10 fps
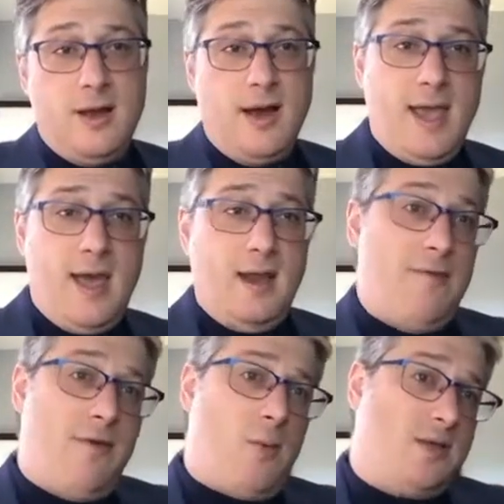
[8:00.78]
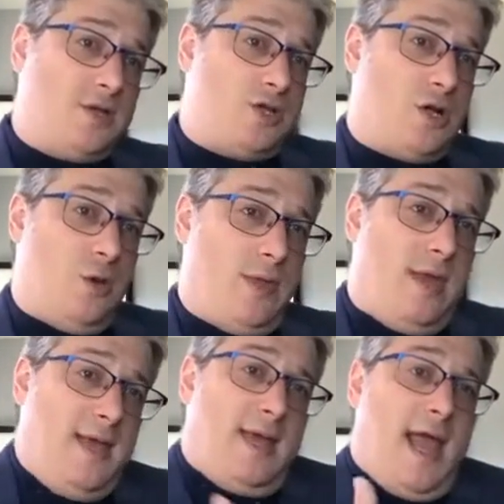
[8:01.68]
again, if he wants to show
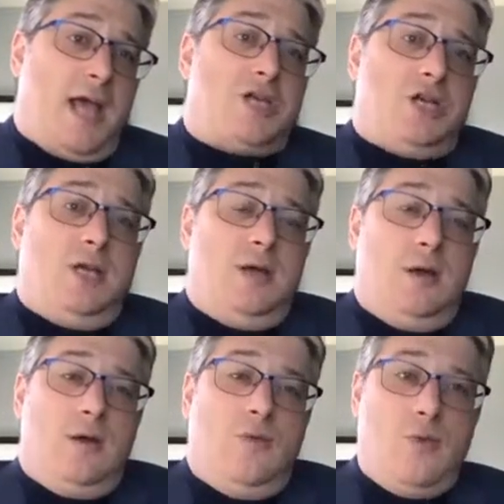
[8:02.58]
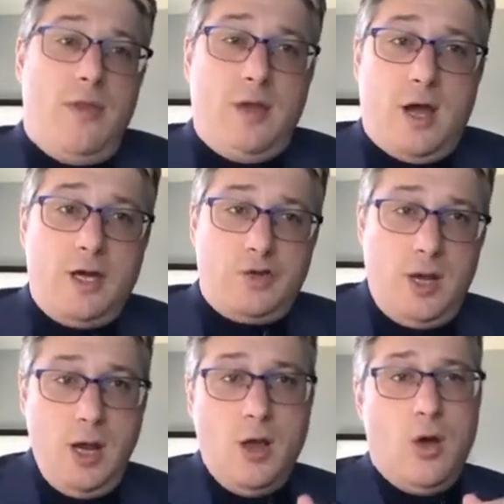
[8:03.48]
that he can actually run the
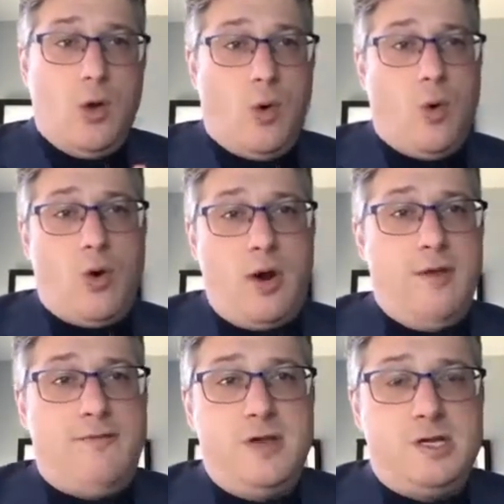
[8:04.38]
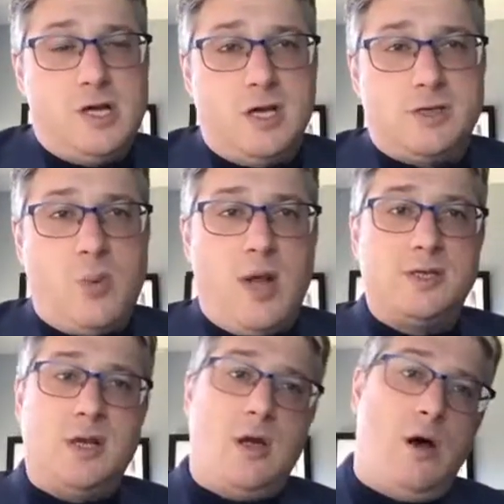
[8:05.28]
country, or if he just
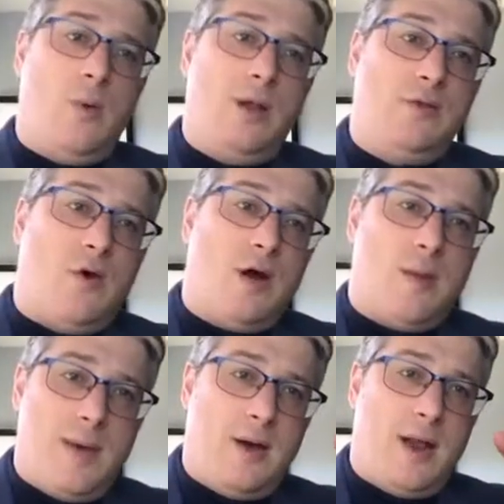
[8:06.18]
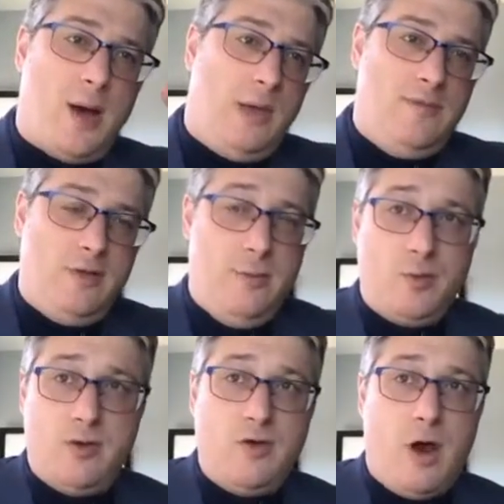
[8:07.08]
wants to go and talk about how evil
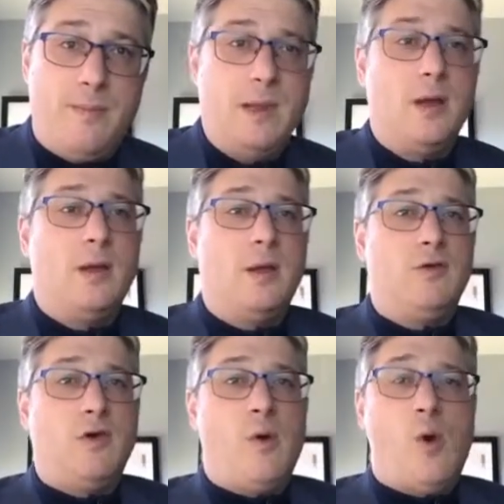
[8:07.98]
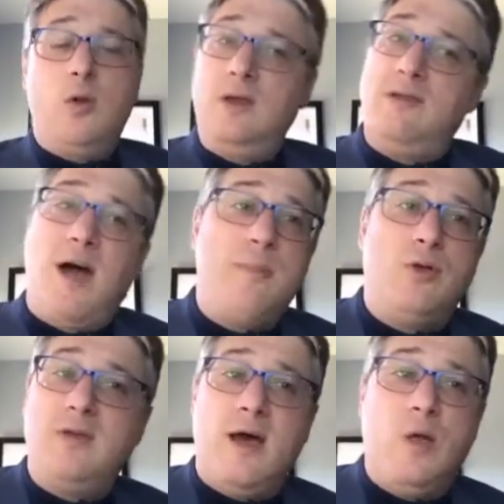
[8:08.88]
immigrants are. So only time
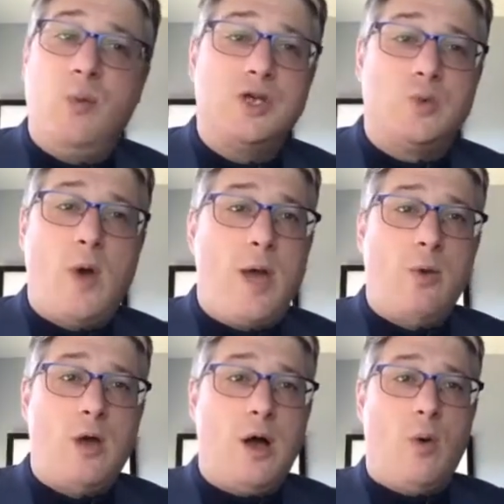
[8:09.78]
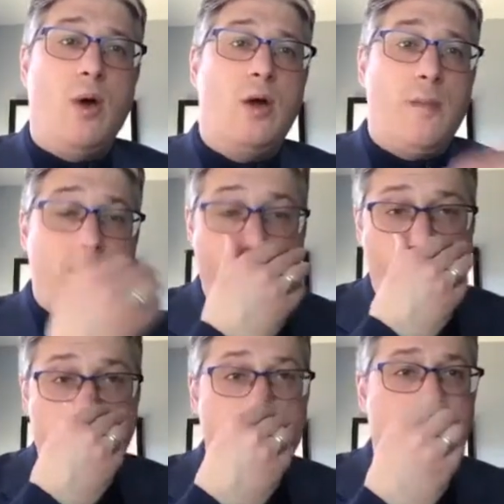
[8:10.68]
will tell which way we'll go.
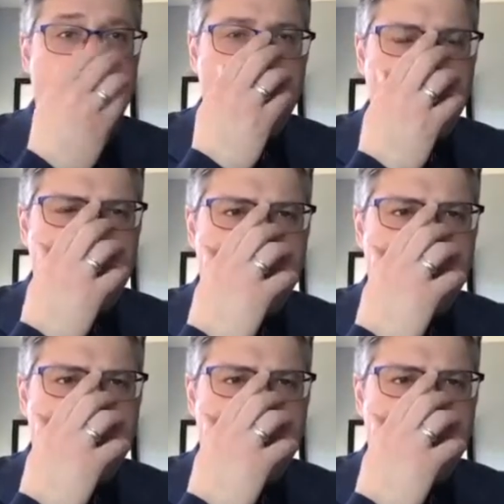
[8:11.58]
Point of it is,